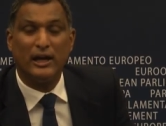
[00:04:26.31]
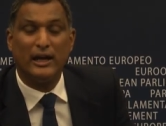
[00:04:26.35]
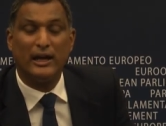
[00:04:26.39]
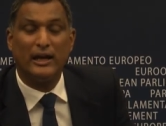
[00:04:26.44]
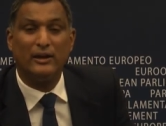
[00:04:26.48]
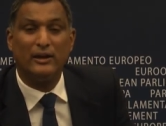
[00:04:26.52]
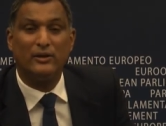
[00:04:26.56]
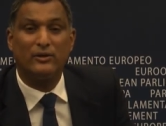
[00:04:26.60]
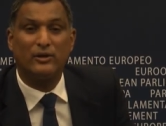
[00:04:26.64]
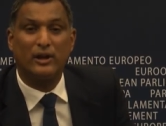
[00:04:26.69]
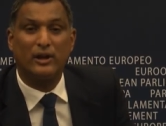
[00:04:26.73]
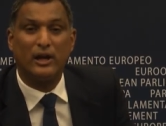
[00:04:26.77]

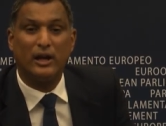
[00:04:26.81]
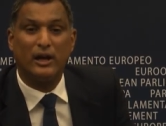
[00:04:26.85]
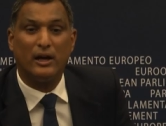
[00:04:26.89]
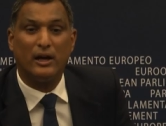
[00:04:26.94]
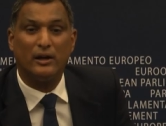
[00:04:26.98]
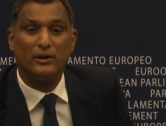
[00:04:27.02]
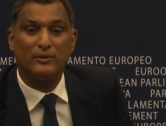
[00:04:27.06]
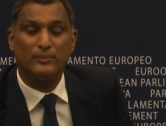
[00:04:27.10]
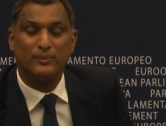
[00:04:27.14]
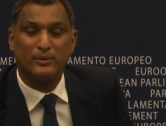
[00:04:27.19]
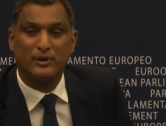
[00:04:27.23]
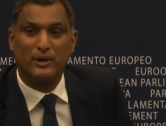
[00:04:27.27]
is
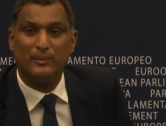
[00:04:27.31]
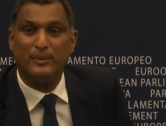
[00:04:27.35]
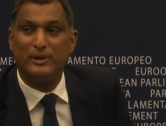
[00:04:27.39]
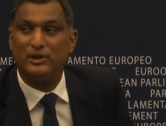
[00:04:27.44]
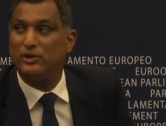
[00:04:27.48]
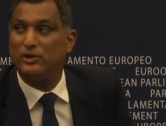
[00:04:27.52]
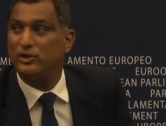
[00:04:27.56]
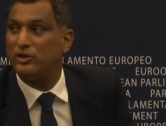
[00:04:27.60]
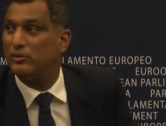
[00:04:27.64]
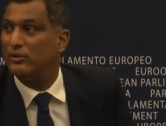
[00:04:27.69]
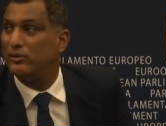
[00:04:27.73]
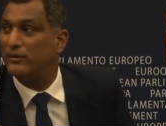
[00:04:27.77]

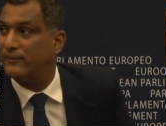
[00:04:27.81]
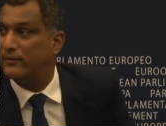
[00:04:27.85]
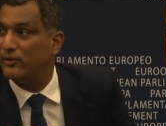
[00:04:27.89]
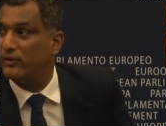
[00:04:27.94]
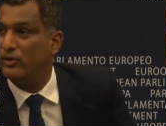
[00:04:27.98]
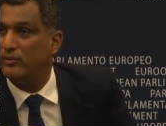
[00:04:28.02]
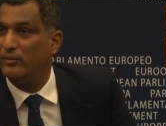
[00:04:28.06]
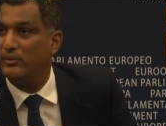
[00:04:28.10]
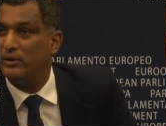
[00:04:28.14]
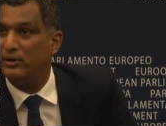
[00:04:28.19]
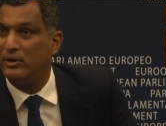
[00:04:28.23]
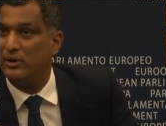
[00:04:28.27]
committed to
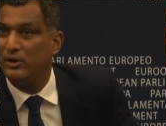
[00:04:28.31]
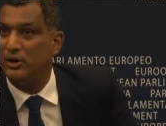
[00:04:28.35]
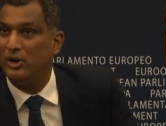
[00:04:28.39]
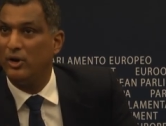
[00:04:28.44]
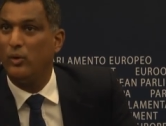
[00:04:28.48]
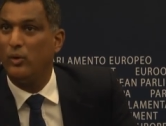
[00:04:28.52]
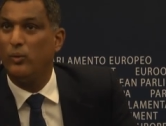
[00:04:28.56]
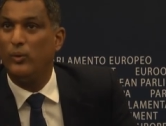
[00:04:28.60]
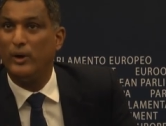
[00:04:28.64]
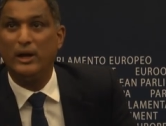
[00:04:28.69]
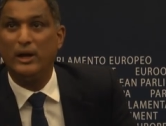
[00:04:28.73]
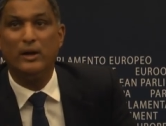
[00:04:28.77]
reform,
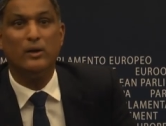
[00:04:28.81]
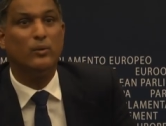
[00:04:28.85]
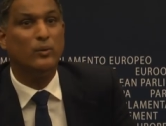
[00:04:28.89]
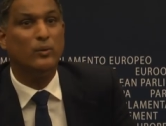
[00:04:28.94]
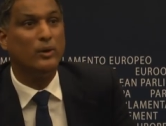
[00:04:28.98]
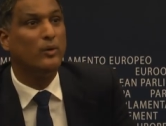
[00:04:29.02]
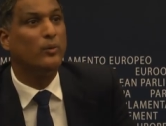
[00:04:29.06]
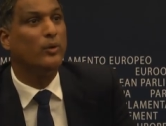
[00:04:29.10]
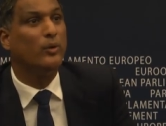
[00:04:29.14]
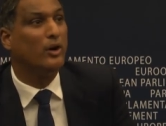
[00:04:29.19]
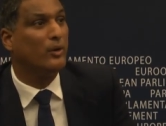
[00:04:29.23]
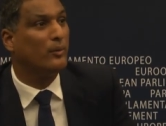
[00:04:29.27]
we
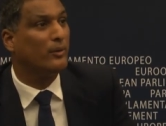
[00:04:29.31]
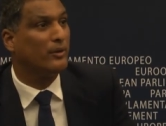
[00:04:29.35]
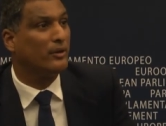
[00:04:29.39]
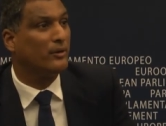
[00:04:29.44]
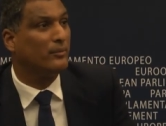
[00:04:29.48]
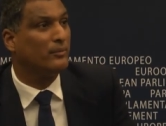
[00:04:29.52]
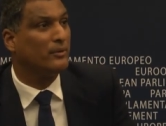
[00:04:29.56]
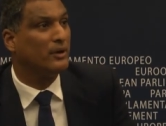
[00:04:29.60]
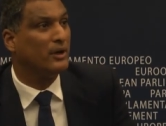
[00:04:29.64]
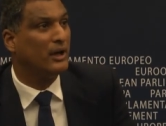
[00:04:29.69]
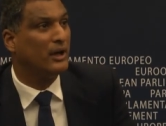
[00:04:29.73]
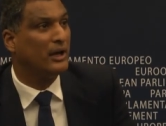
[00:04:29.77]
will work with them.